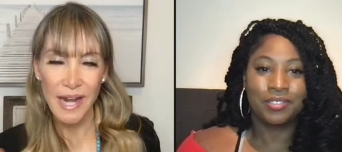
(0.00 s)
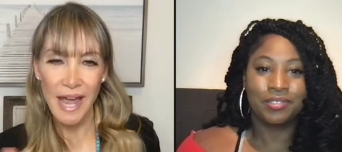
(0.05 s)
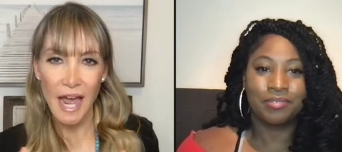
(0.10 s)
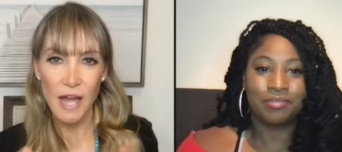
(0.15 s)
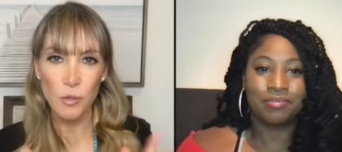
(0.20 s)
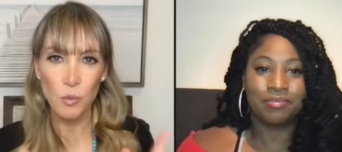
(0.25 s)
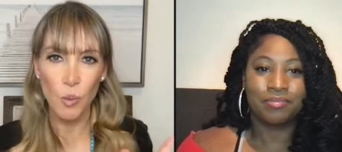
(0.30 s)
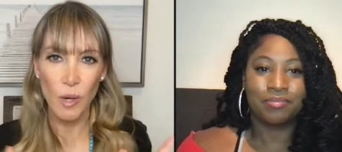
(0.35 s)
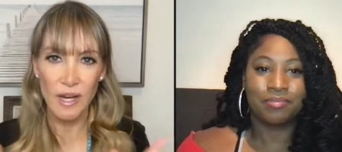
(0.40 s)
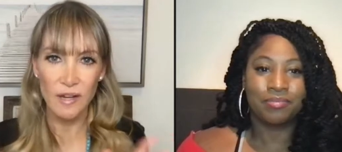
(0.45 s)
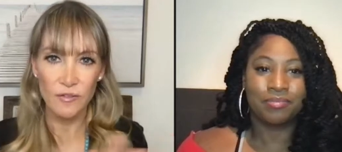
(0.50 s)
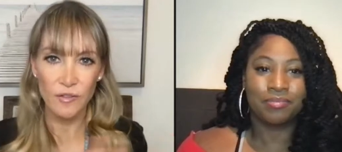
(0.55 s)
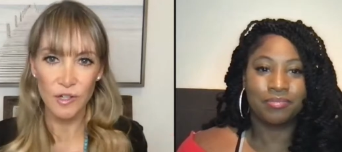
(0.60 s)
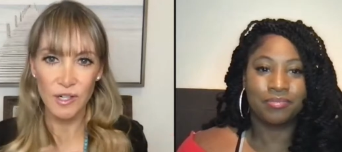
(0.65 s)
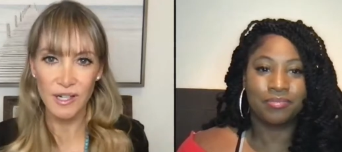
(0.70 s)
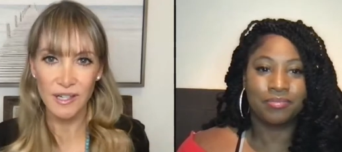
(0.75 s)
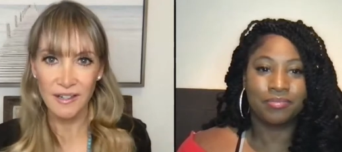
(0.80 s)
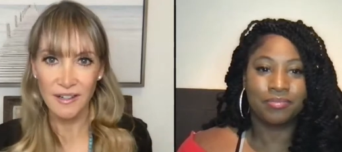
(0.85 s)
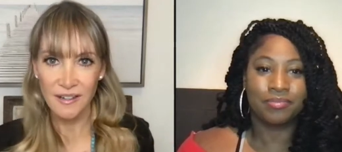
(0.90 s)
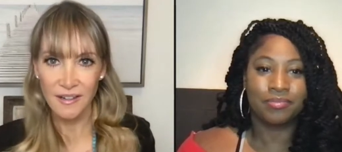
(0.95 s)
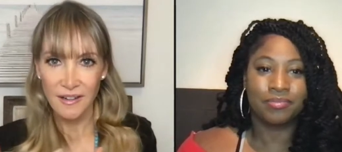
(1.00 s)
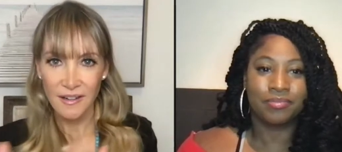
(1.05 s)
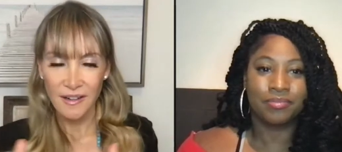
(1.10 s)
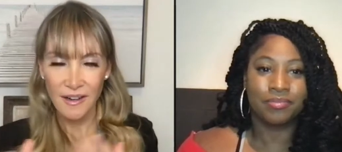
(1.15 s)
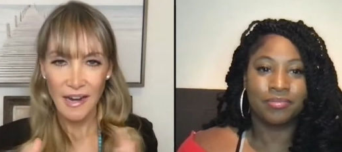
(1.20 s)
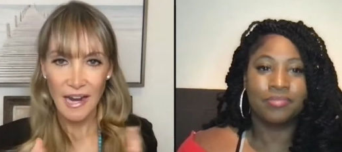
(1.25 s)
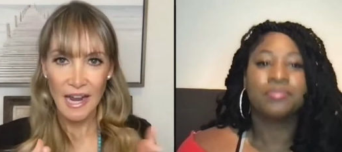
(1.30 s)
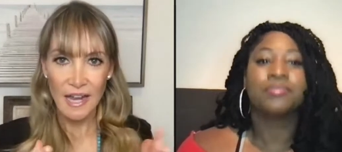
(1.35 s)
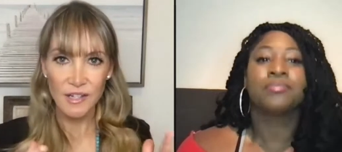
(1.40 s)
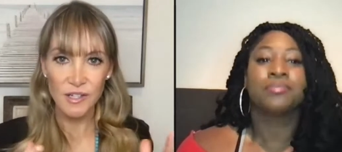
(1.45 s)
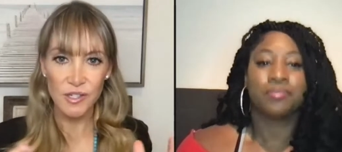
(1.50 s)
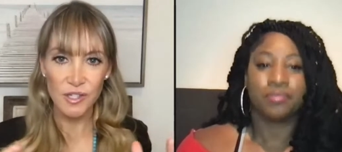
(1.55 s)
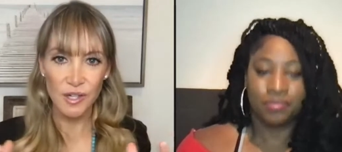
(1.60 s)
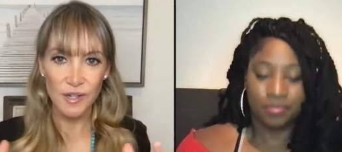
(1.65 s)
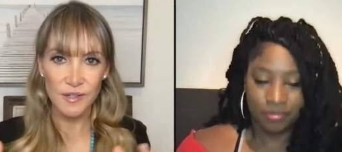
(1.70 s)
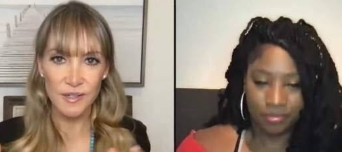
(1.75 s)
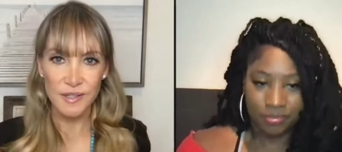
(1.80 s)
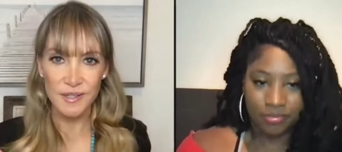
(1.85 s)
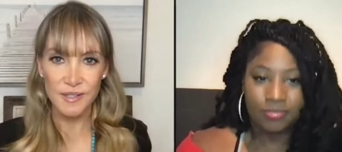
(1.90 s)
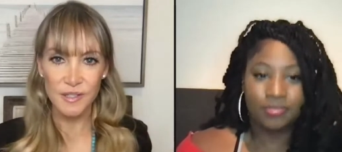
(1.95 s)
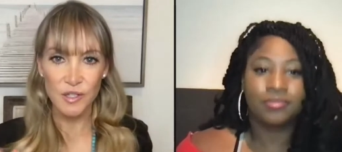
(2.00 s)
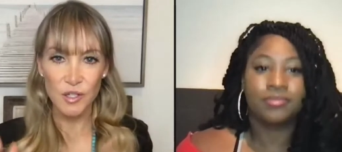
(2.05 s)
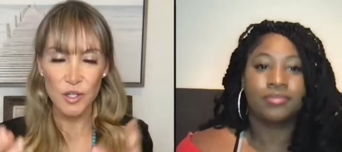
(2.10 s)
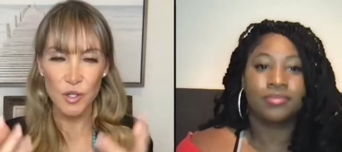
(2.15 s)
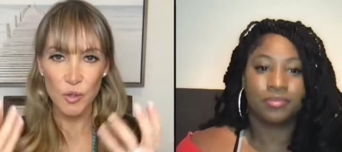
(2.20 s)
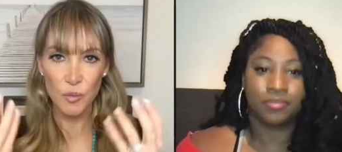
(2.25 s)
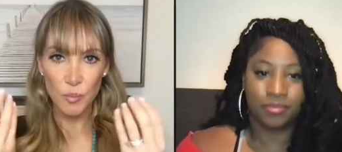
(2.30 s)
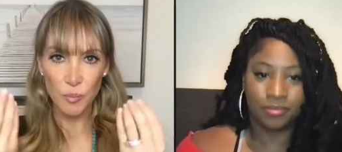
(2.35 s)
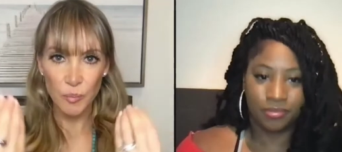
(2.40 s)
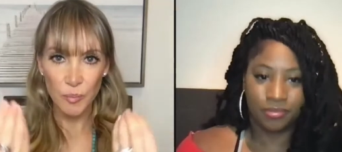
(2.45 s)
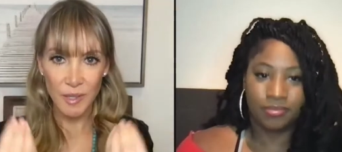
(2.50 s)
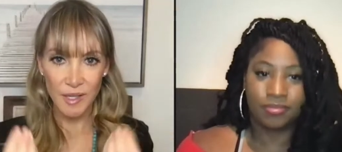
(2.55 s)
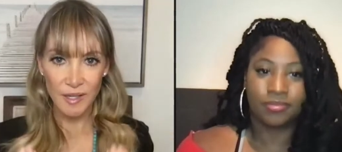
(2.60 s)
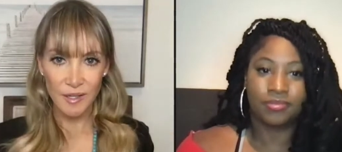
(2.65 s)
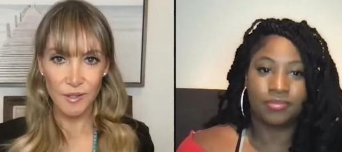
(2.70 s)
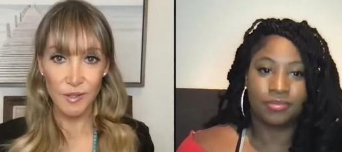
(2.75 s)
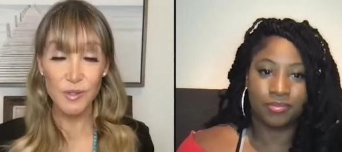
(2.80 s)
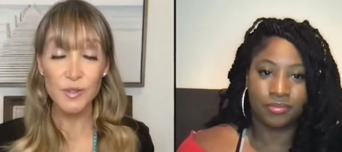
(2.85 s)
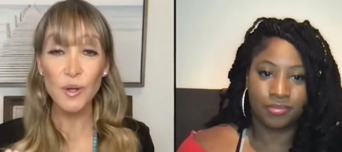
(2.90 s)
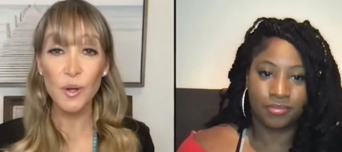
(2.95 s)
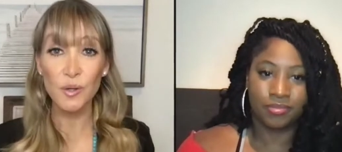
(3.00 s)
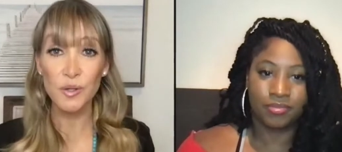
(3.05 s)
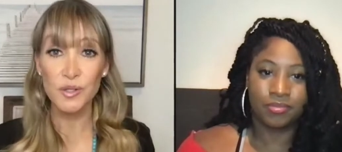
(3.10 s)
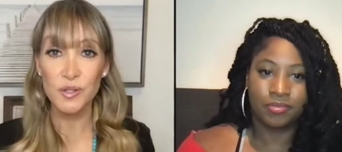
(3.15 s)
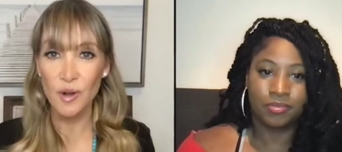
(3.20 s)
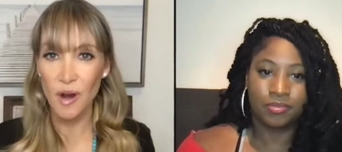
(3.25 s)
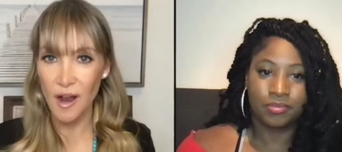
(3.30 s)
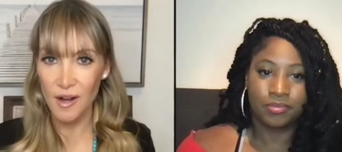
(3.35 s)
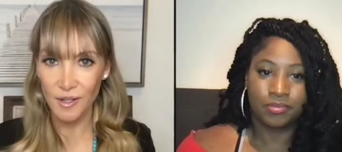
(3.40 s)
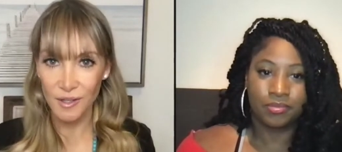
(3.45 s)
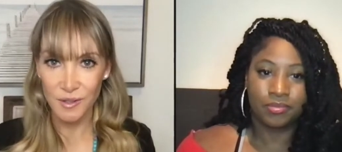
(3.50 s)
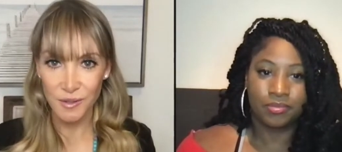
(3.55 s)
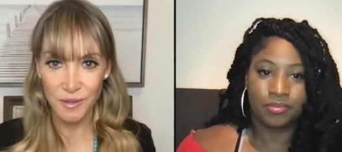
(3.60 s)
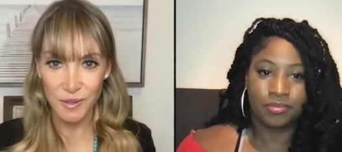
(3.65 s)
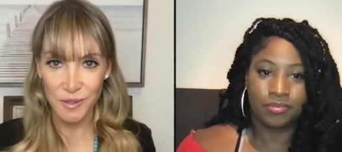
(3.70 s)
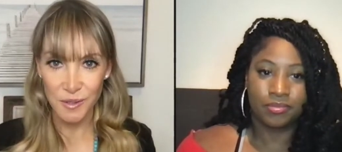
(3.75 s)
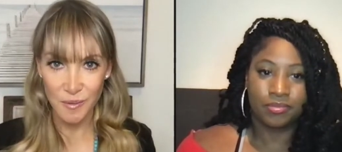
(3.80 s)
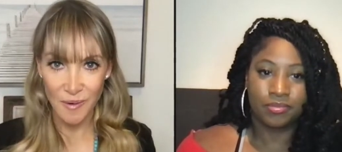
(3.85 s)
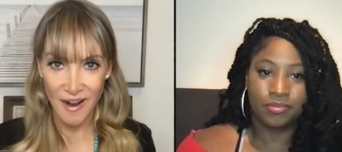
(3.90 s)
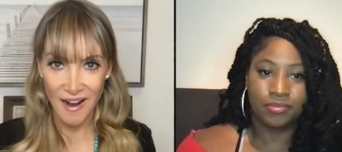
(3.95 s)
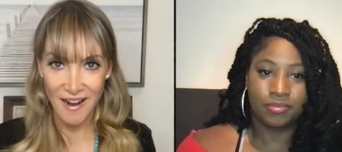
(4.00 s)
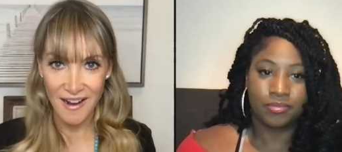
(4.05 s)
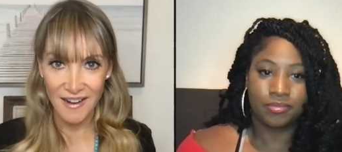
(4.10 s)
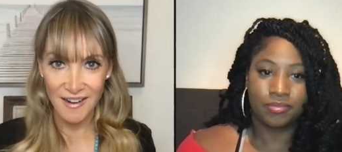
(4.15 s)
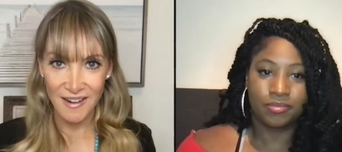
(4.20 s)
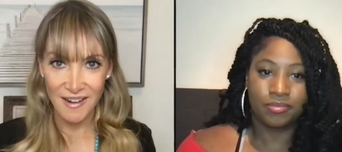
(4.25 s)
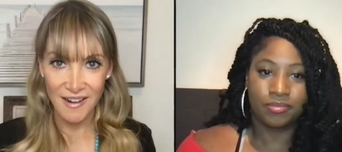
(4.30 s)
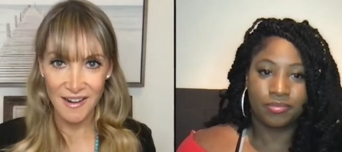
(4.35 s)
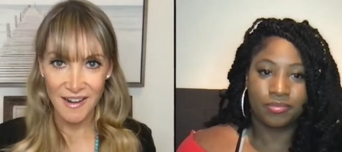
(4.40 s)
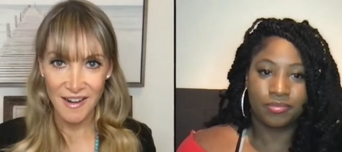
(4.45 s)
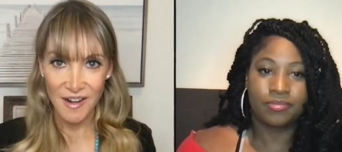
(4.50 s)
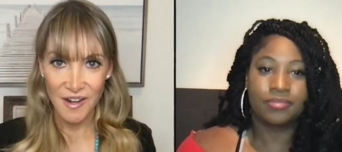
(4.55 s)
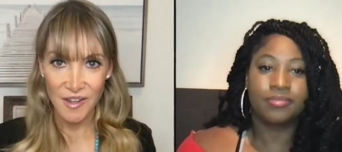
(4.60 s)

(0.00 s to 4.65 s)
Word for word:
Speaker 1: not wavering and just being so strong in who you are